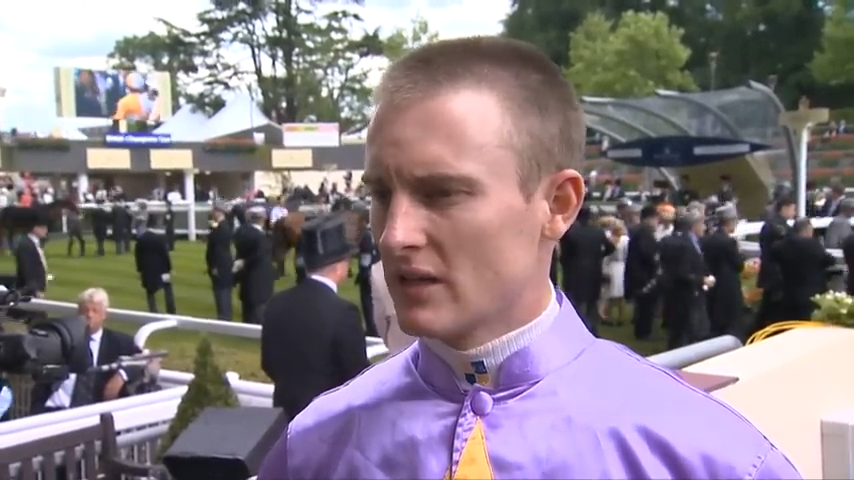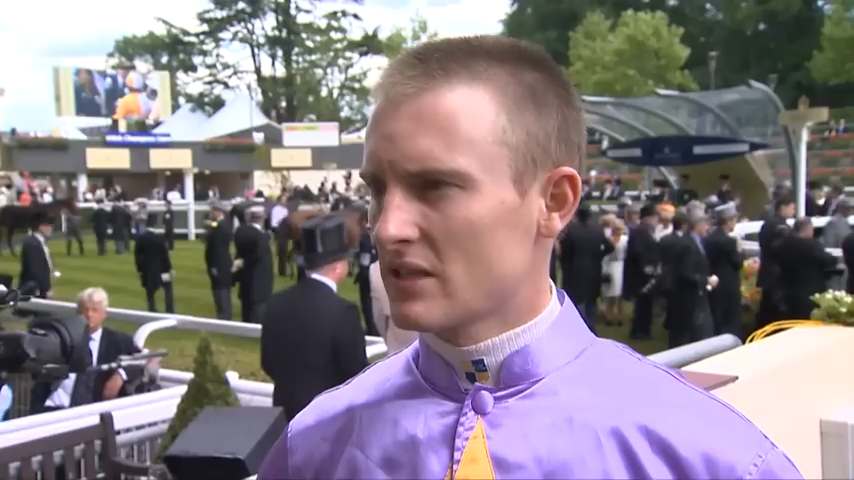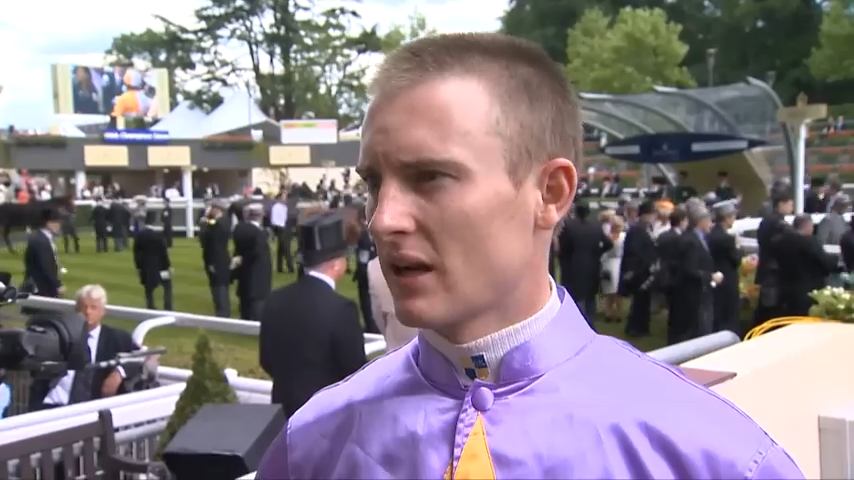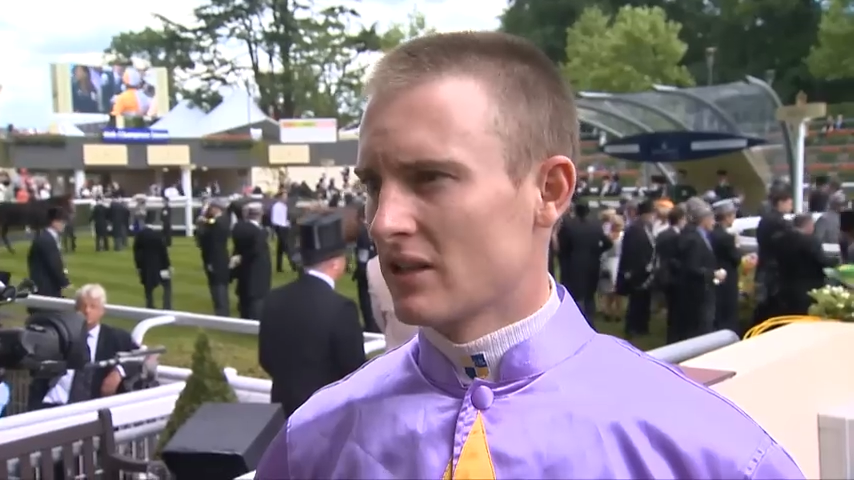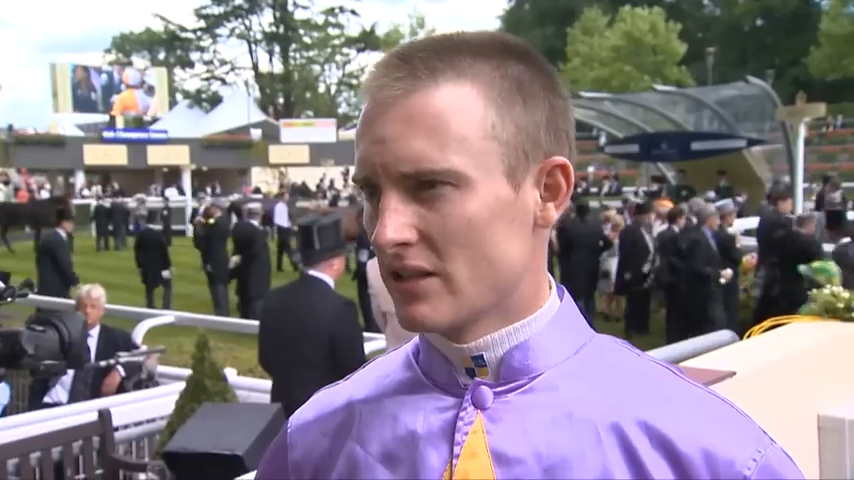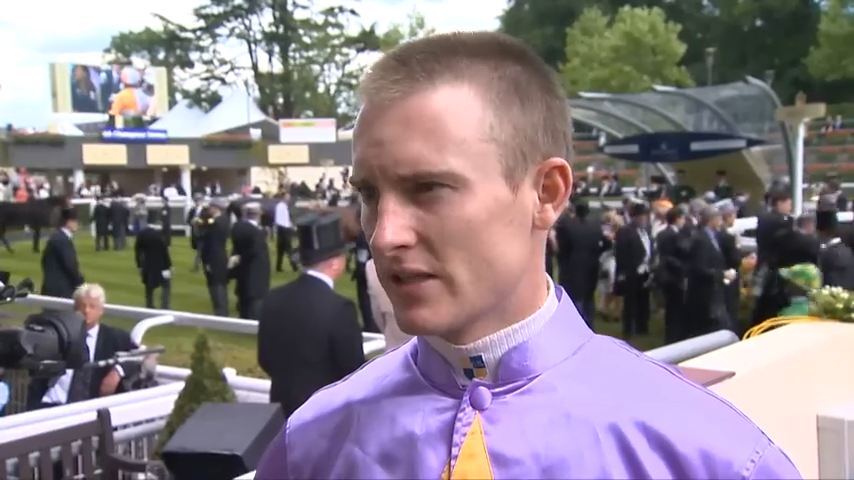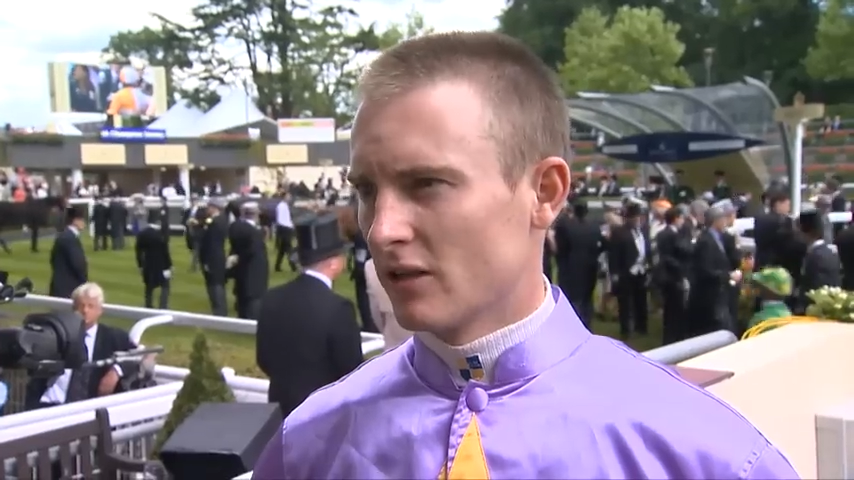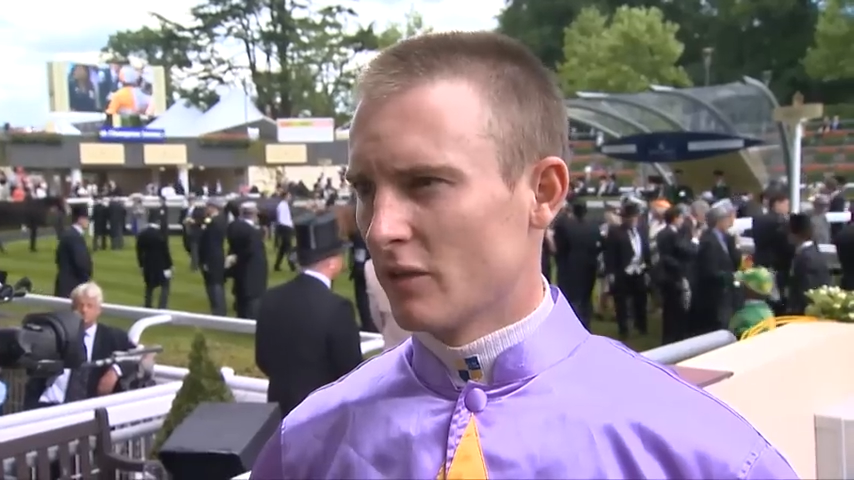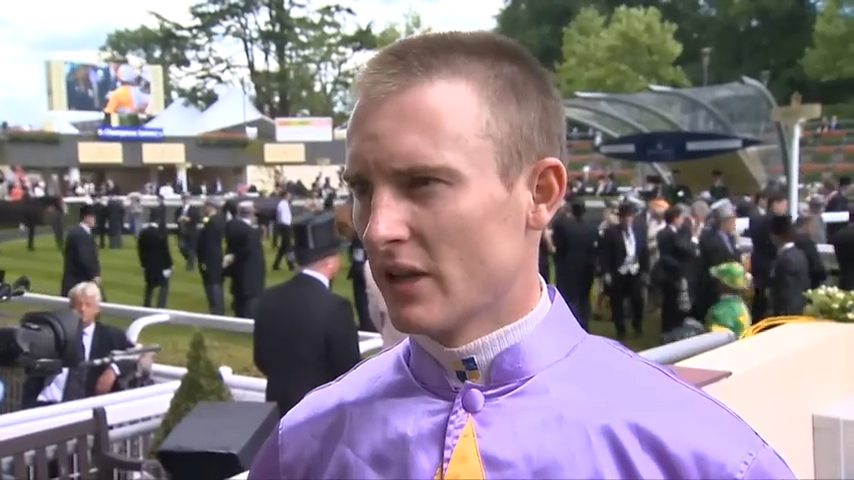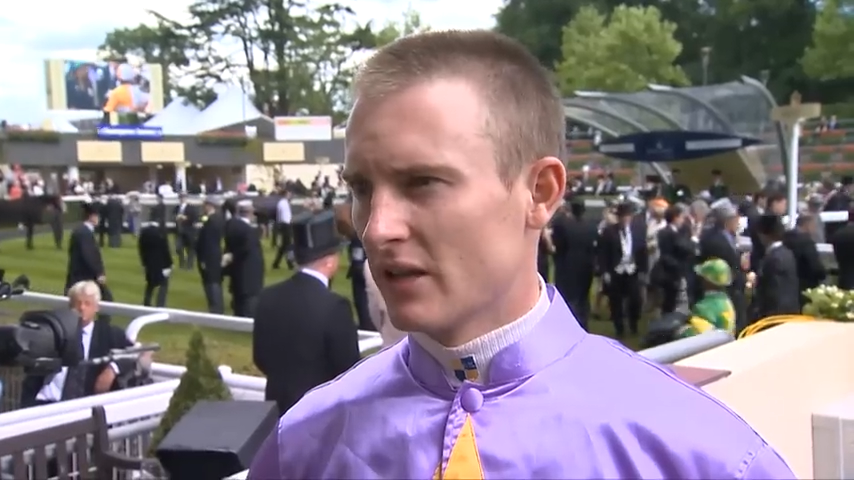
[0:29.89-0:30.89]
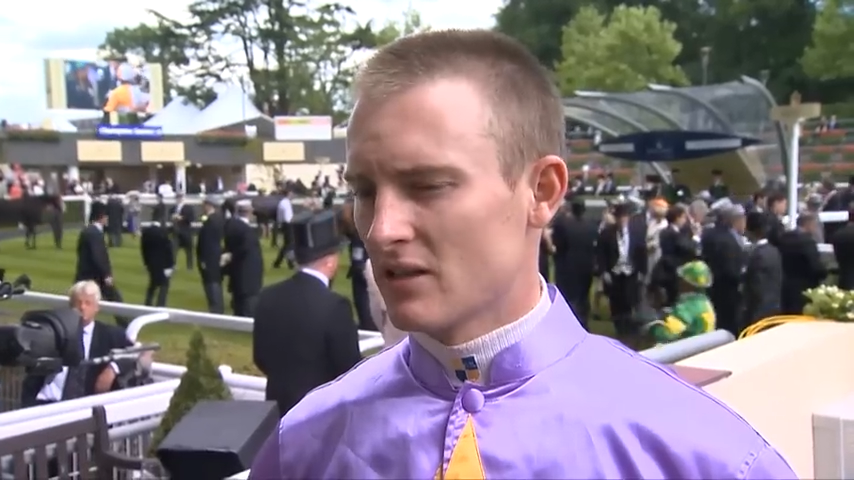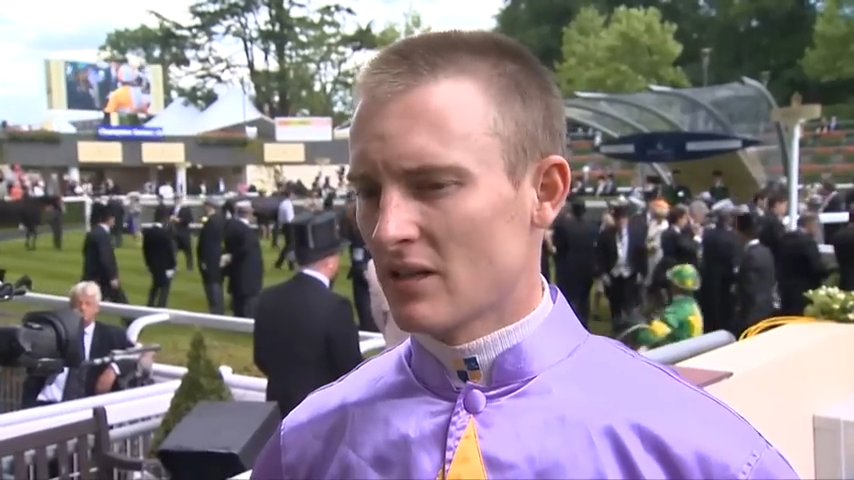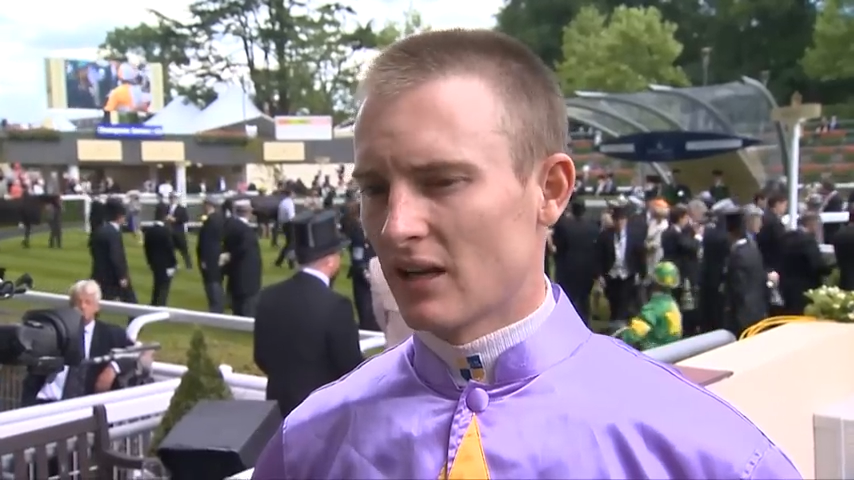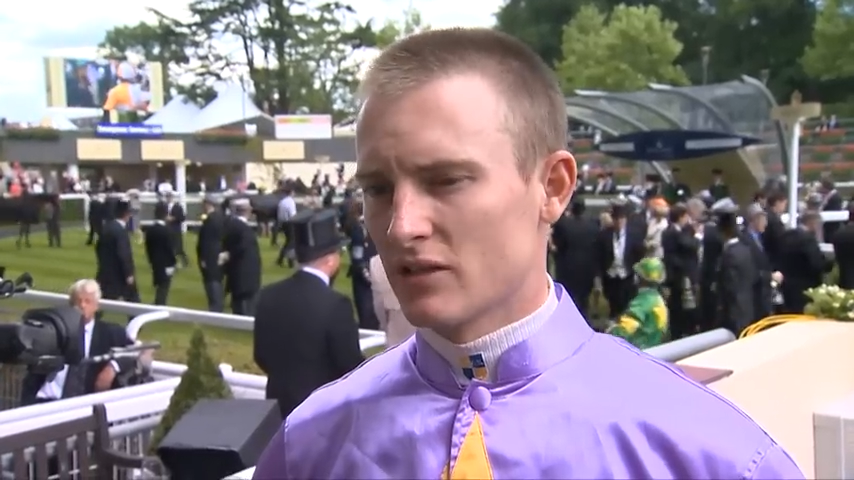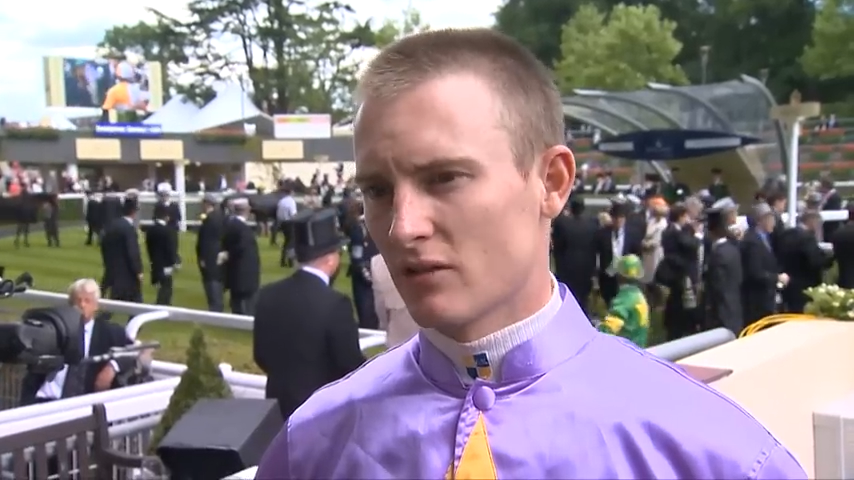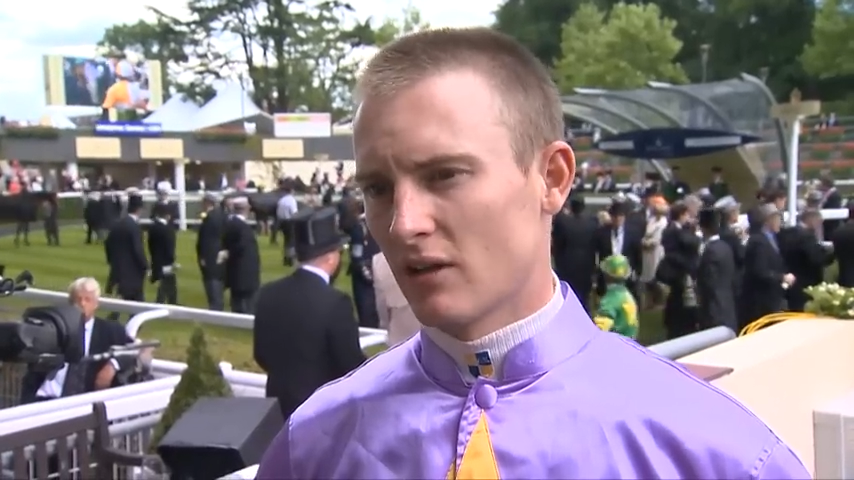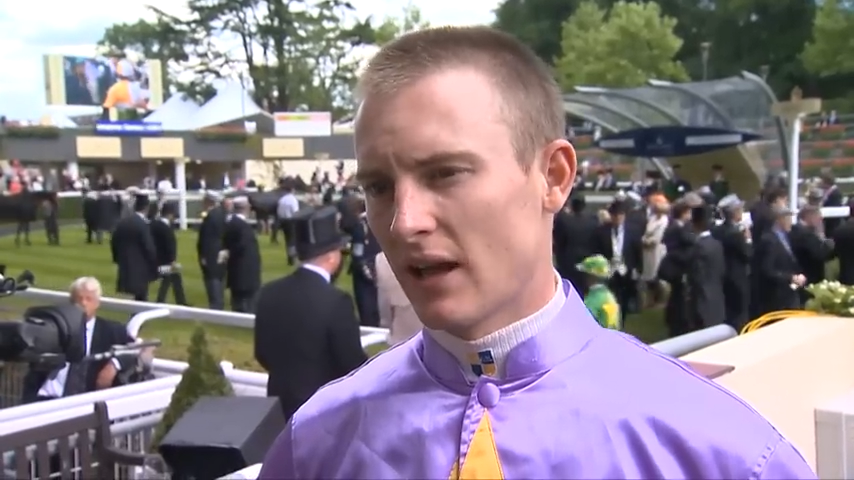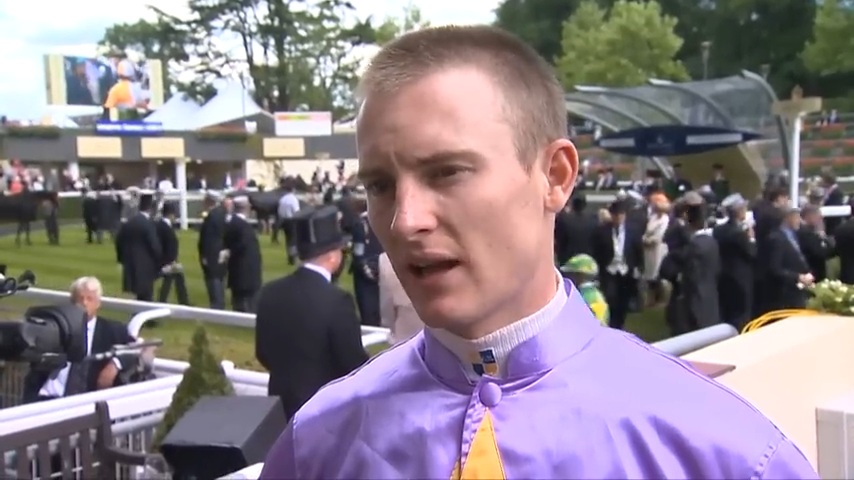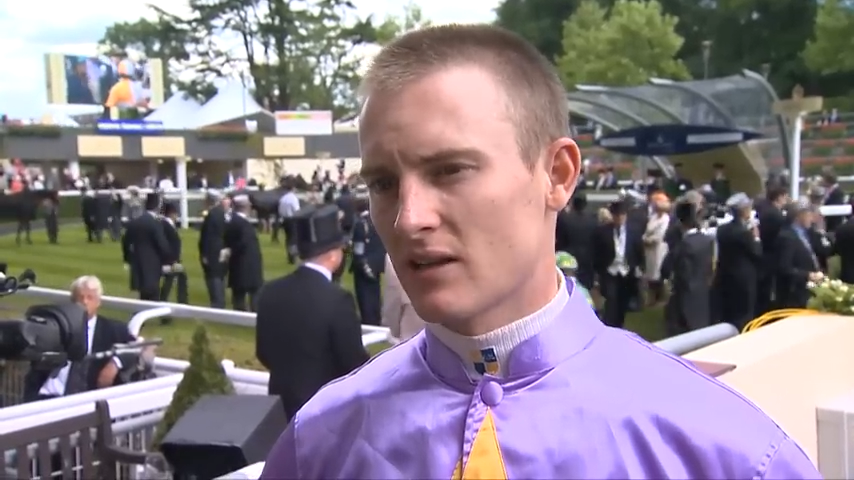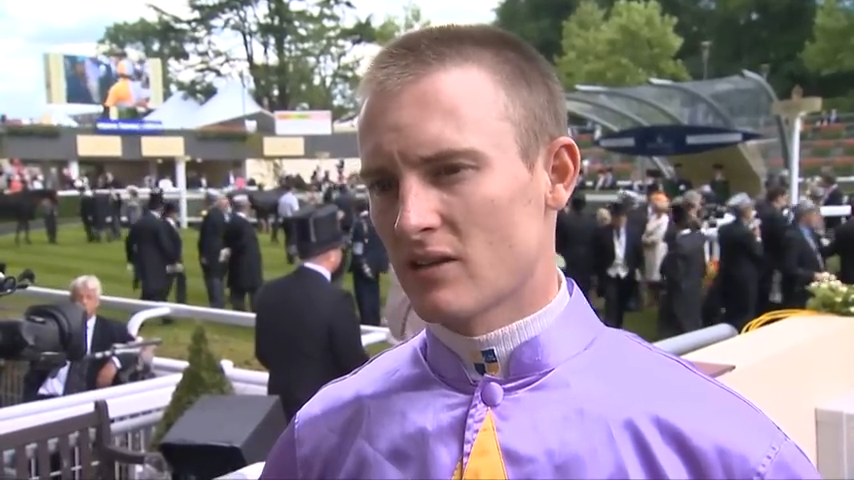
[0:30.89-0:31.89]
he started to chill a bit and started to
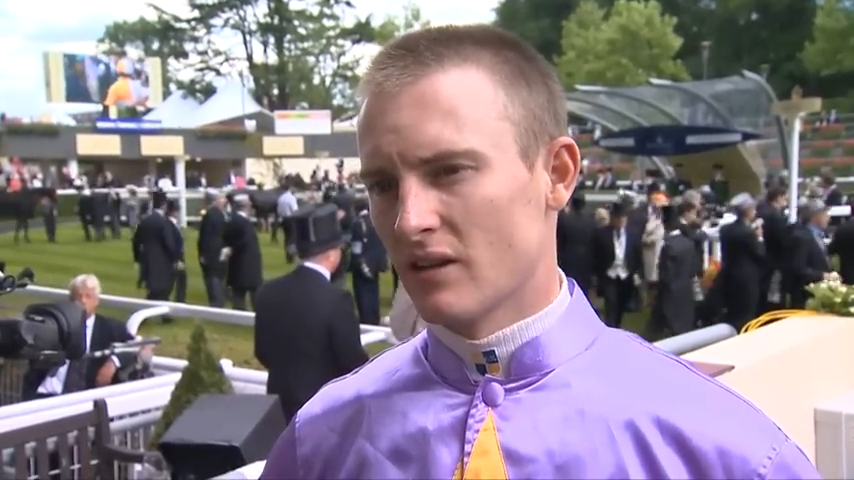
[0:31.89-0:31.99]
relax.